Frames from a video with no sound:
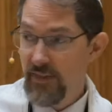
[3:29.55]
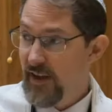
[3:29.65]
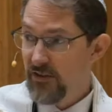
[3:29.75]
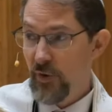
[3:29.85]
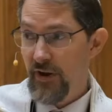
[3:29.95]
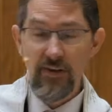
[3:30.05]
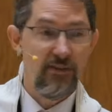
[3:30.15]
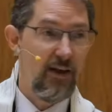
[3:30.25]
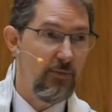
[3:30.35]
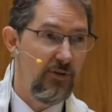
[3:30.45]
And that's why I
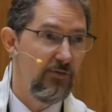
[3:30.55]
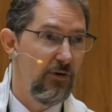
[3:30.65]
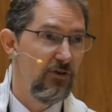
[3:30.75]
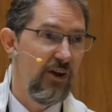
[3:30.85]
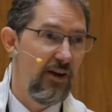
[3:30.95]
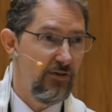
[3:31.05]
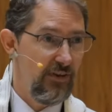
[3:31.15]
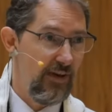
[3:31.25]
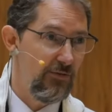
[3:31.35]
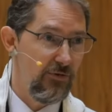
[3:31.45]
timed it for a child
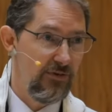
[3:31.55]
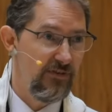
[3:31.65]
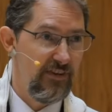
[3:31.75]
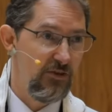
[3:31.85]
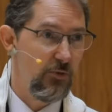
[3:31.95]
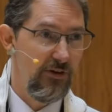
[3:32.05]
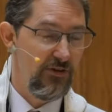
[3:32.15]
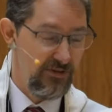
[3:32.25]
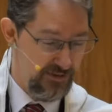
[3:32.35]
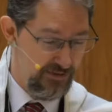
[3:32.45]
to enter the sanctuary
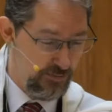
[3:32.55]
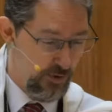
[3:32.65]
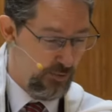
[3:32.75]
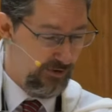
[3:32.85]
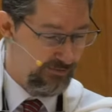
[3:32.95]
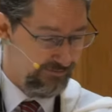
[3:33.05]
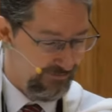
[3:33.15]
just at this moment.